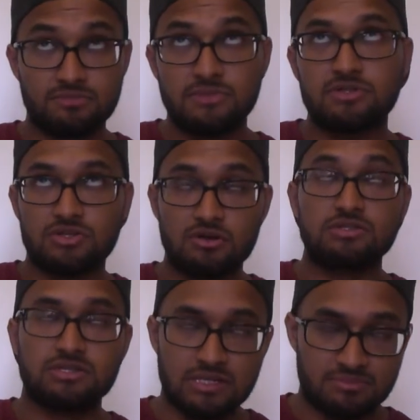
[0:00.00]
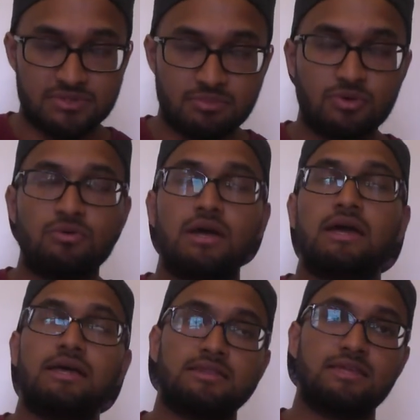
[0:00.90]
so susceptible,
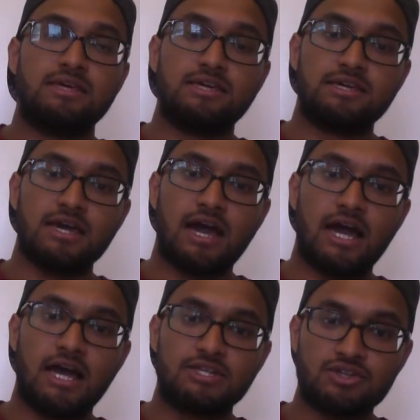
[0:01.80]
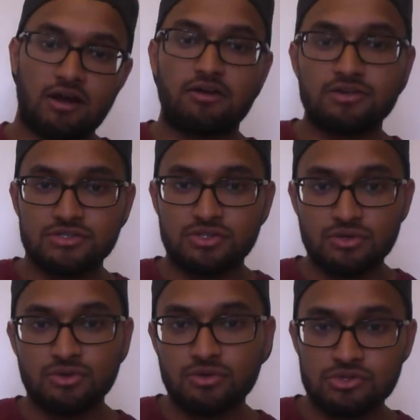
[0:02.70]
the gyros
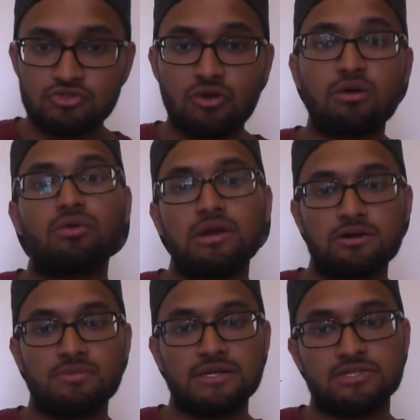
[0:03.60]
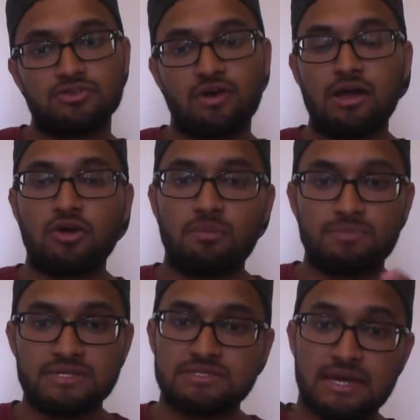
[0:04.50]
do struggle a little bit to try and
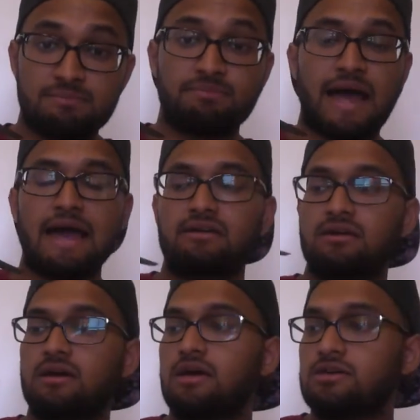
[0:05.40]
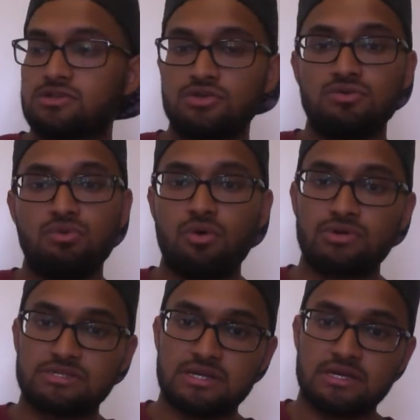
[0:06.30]
compensate back. So you will
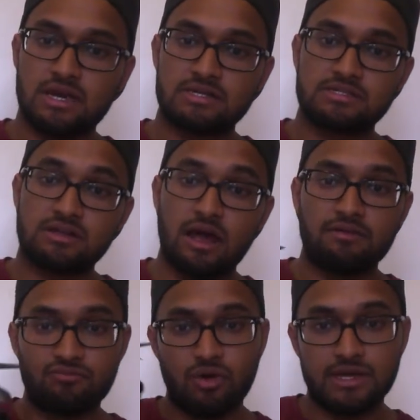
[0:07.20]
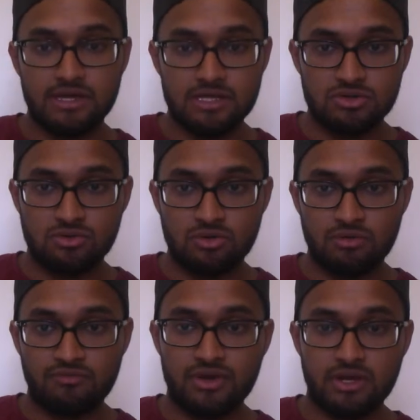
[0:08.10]
see a slight rocking in your
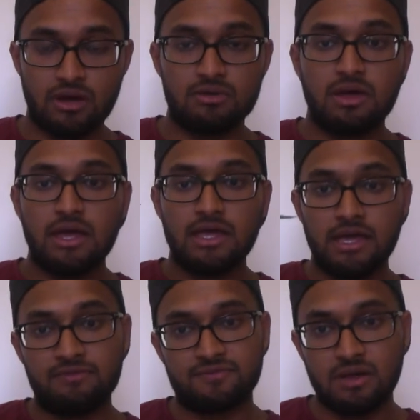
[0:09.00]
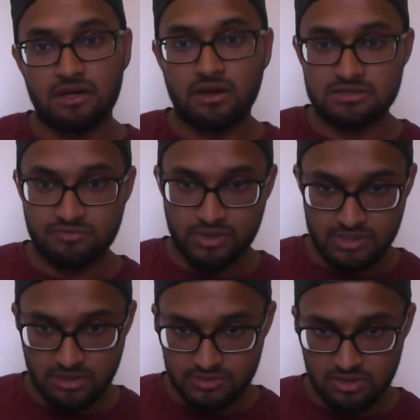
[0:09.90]
video if a gust of
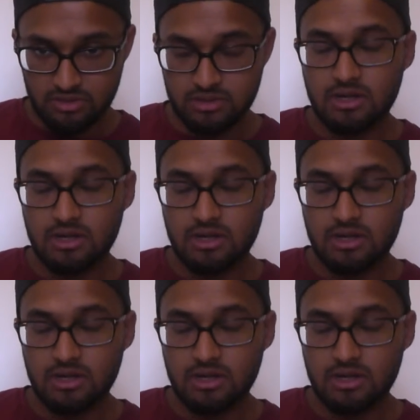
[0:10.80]
wind comes along.